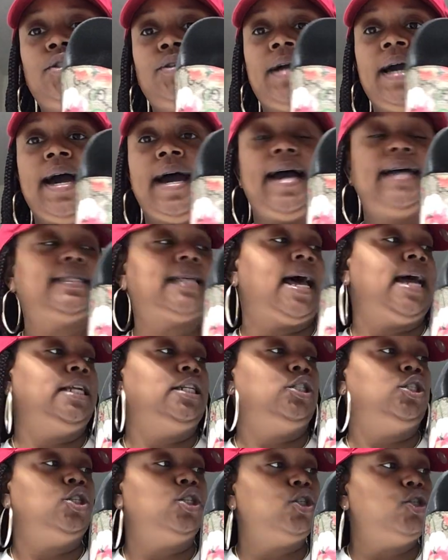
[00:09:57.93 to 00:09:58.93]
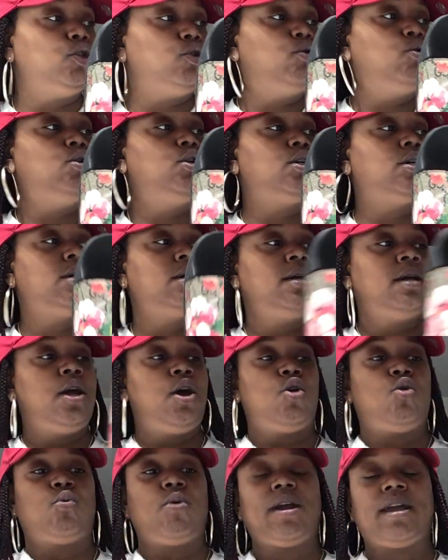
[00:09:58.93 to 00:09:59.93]
you guys, I do
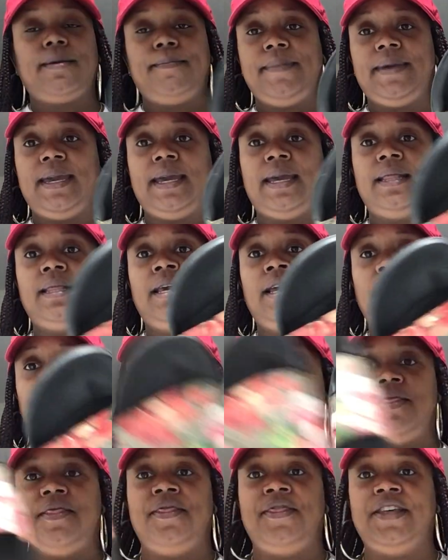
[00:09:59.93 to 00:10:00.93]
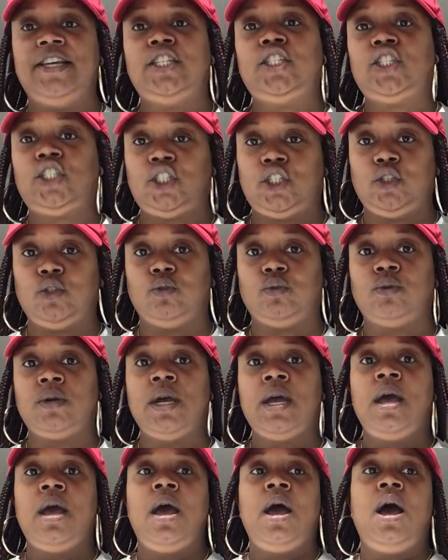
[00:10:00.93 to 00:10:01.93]
recommend this shoe.
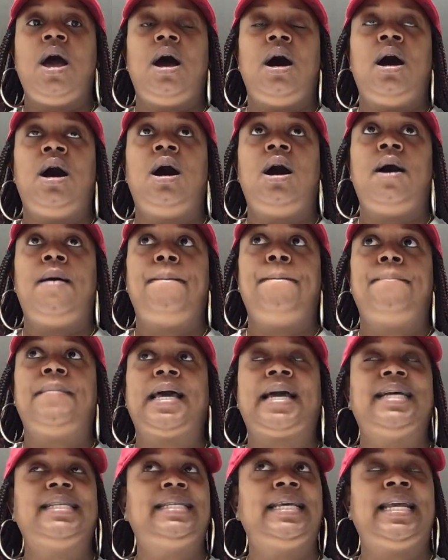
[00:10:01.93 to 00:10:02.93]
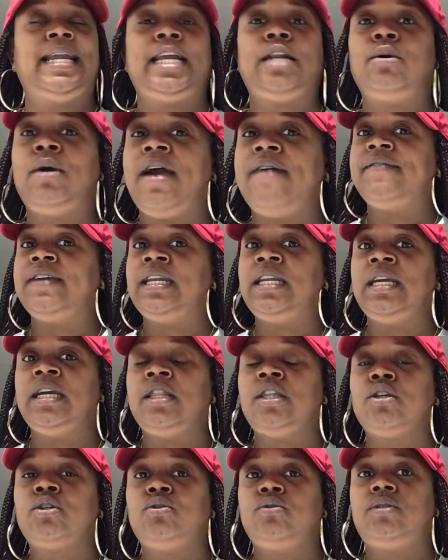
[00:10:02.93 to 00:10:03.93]
Like I said, I don't any
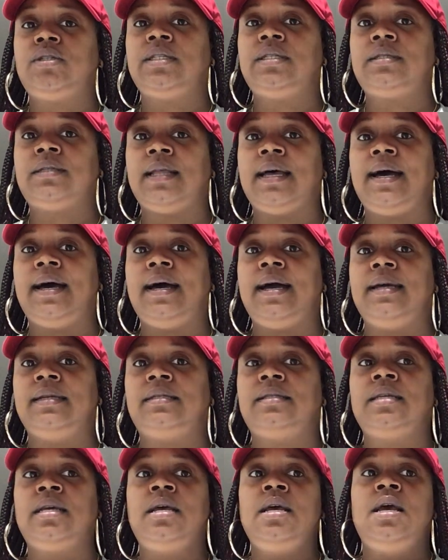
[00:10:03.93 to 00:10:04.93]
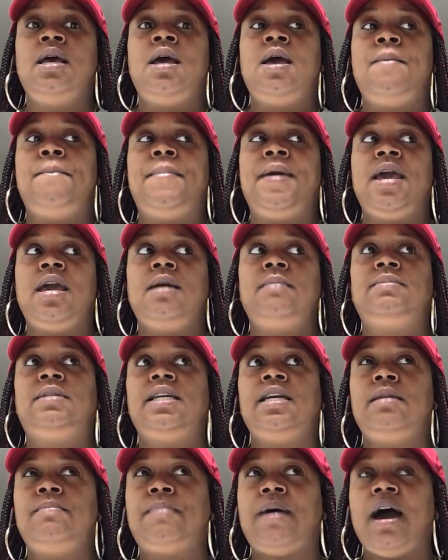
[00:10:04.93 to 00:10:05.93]
other Gucci slides. Babe
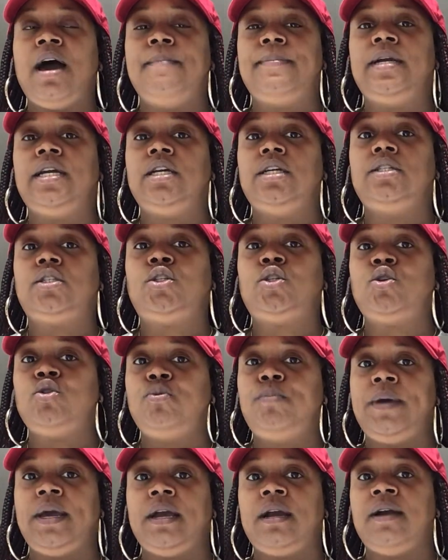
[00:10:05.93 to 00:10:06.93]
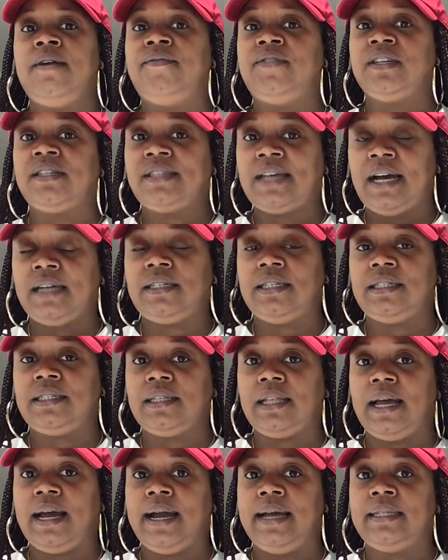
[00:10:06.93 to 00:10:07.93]
did buy me 2 pair of Versace
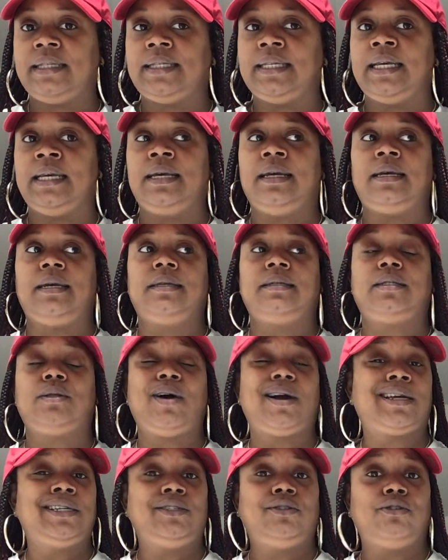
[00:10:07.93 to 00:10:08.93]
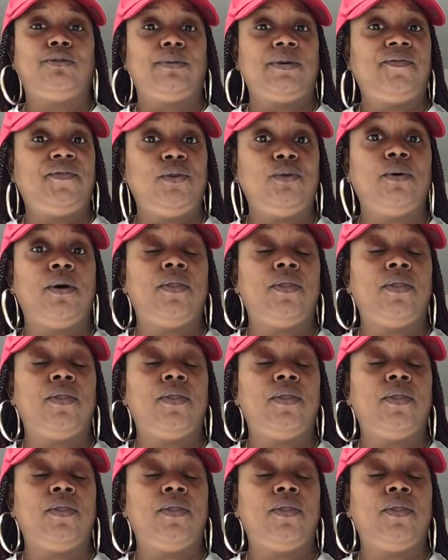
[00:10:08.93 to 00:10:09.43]
slides, so I can do a review